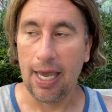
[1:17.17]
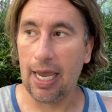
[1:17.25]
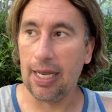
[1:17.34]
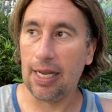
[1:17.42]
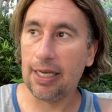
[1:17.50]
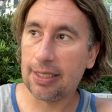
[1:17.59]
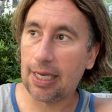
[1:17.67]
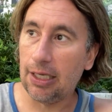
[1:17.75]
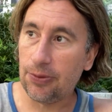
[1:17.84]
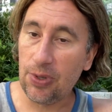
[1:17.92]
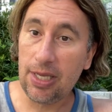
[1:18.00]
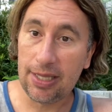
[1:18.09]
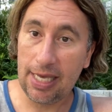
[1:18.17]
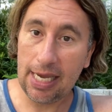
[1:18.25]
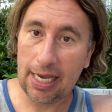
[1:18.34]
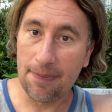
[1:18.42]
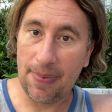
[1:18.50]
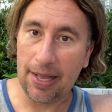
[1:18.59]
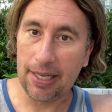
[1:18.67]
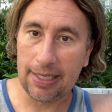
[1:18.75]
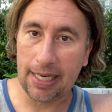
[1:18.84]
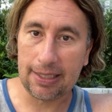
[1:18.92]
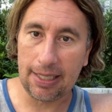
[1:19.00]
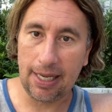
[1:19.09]
And lots of times we think about the
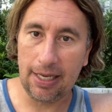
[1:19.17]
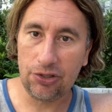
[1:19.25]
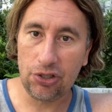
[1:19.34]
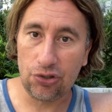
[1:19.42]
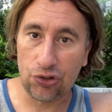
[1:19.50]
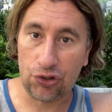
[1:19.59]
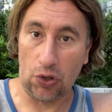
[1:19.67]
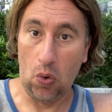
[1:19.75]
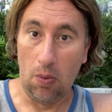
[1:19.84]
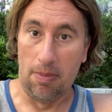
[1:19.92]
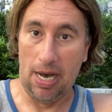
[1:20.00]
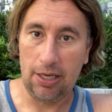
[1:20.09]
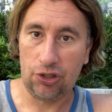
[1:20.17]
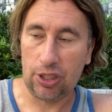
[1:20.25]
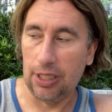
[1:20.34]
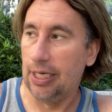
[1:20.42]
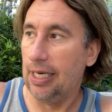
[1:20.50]
destination so much.